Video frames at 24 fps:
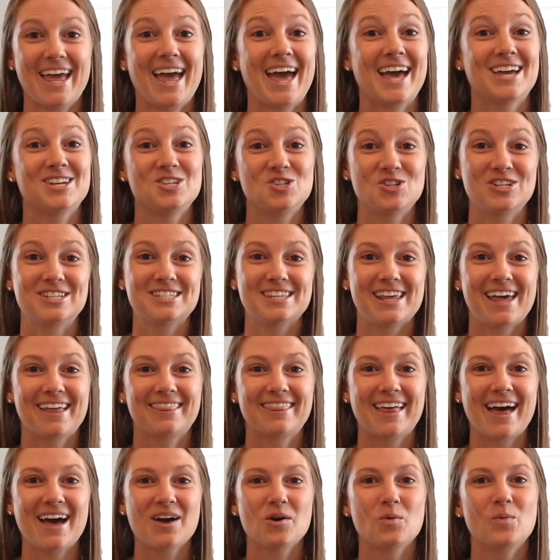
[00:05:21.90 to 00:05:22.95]
And just like
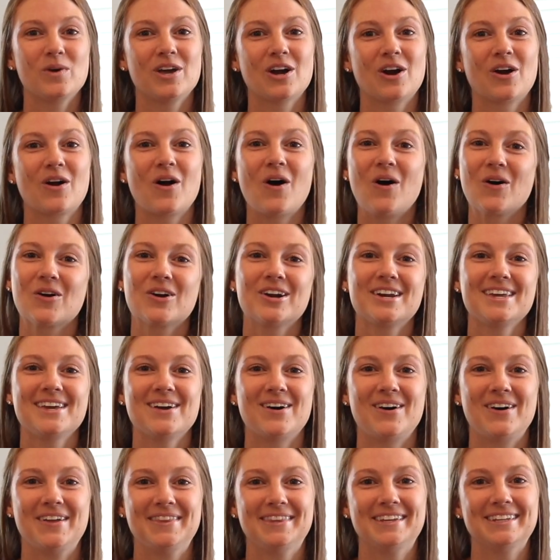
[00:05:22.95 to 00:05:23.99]
that, we are already
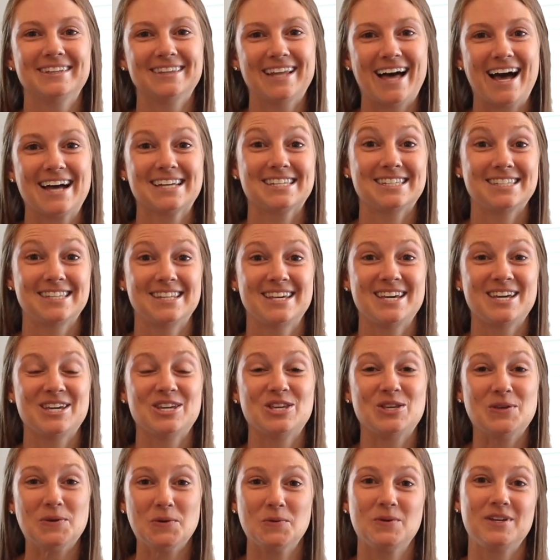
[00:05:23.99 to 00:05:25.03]
on the last
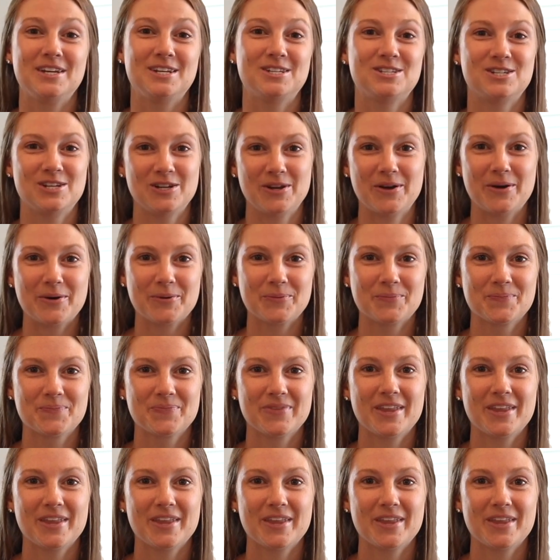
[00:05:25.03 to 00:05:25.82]
thing you need to know.